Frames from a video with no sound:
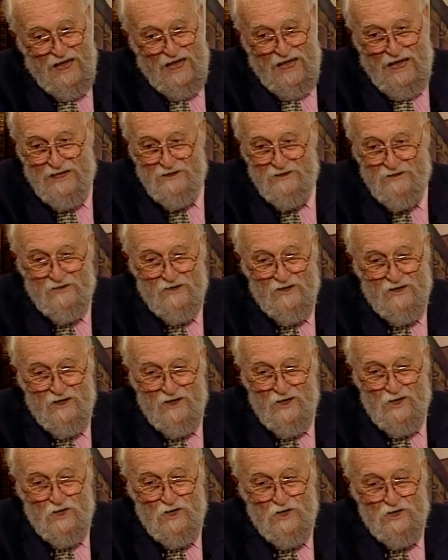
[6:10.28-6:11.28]
And
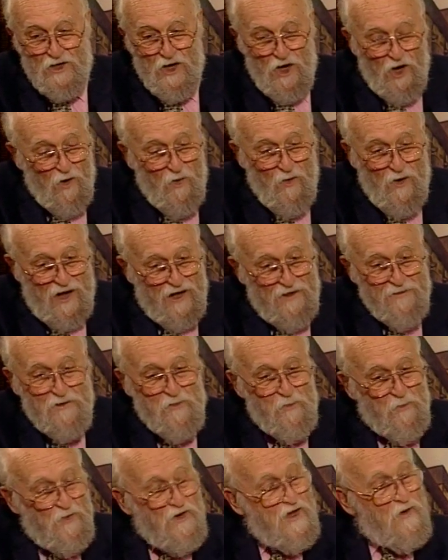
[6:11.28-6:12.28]
no
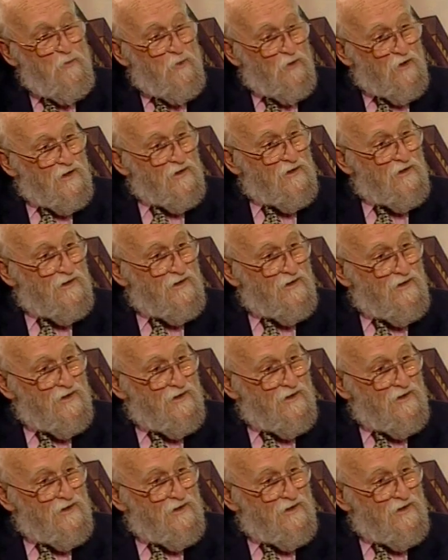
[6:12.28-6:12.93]
other people